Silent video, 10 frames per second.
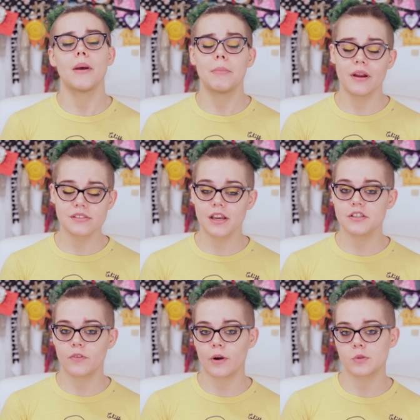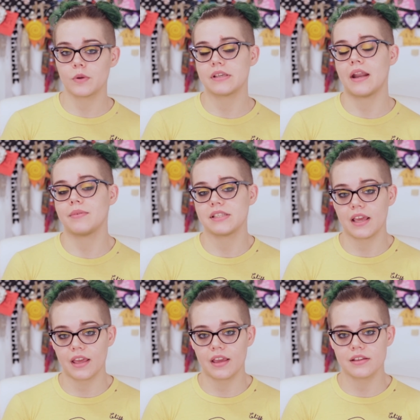My parents got divorced when I was
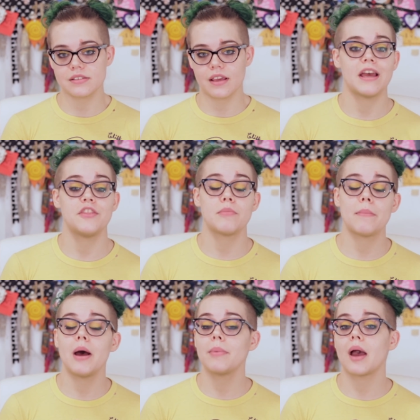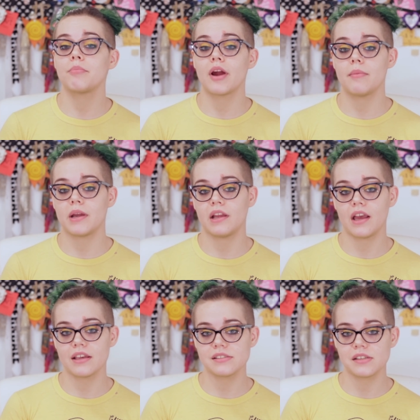eight, and though my mom got primary
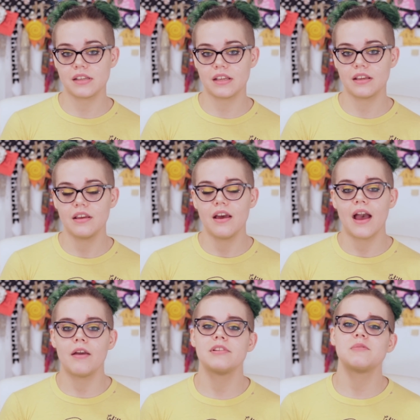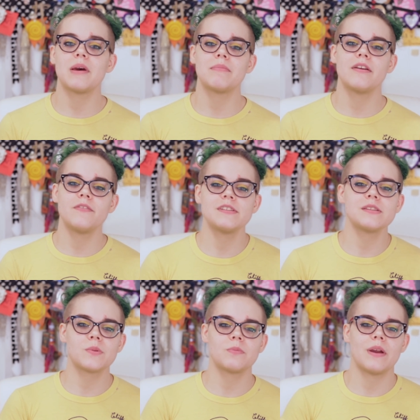custody, I would spend my
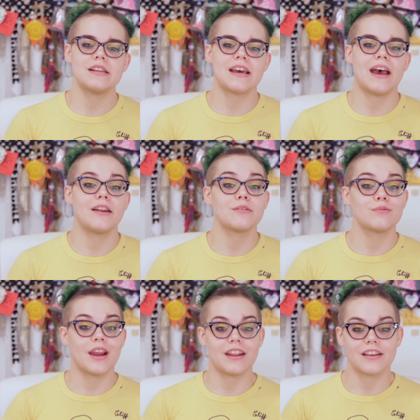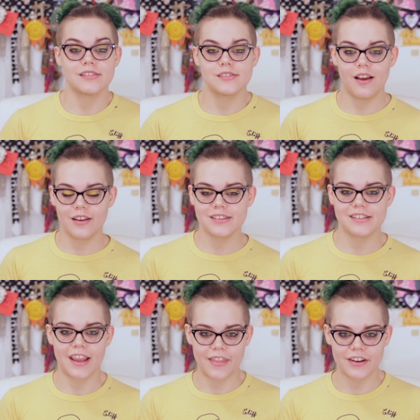visits with my dad writing songs
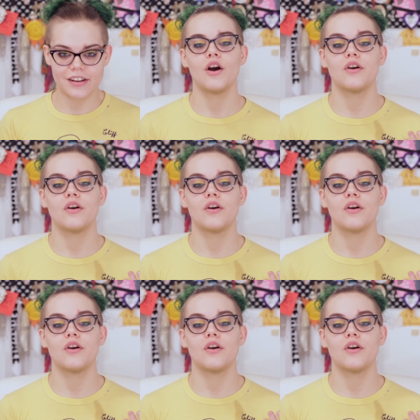together.